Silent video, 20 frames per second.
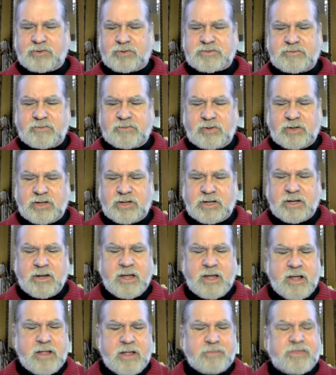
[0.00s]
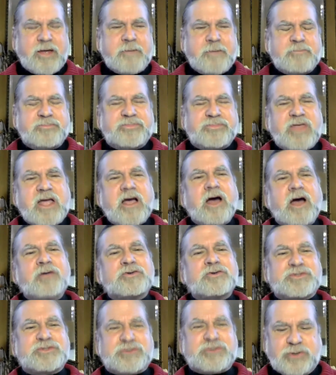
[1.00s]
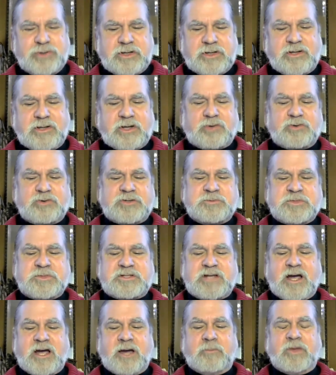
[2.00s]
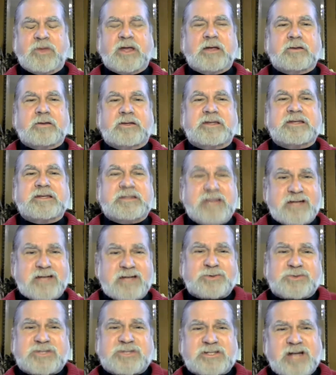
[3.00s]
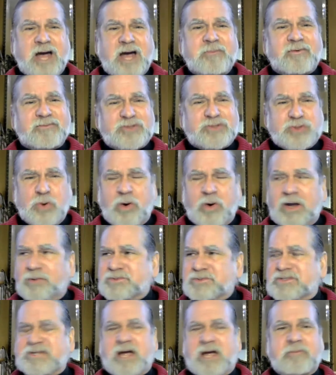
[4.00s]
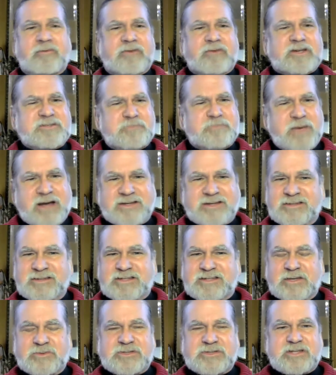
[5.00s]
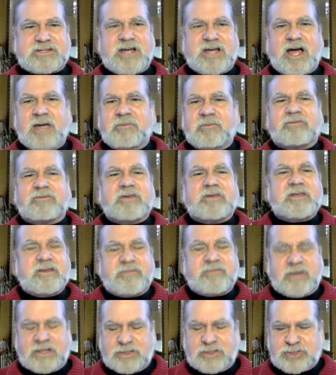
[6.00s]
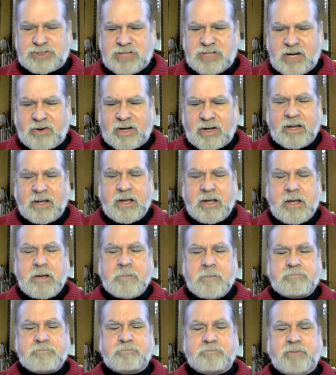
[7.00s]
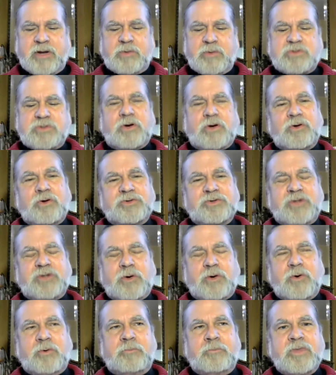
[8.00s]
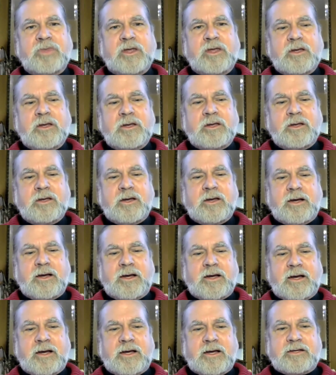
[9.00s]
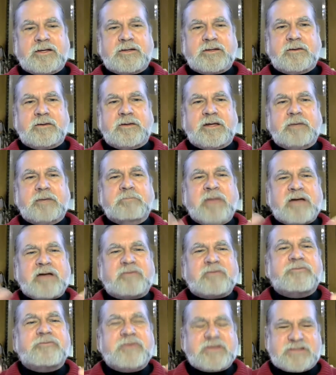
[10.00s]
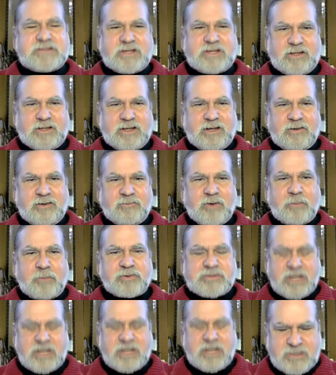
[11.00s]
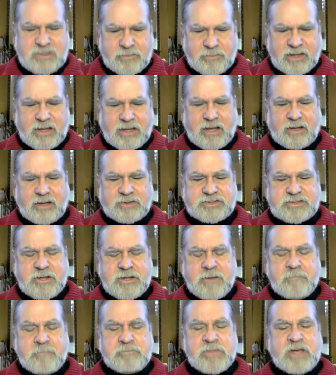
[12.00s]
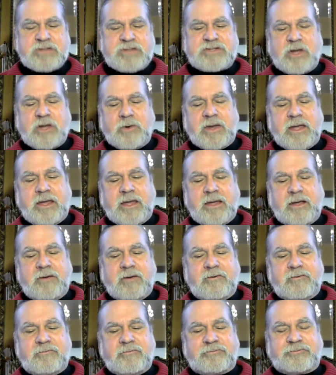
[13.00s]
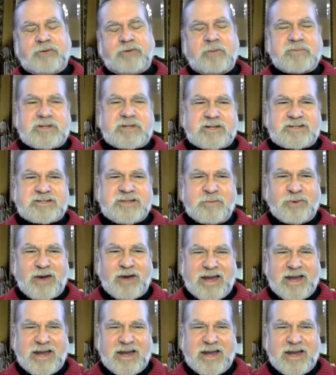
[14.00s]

of Unity, they understood that Christmas time, yes, it was a time of joy, it was a time of expectancy, it was a time of giving and sharing, but it was also metaphysically representing something else. So from the December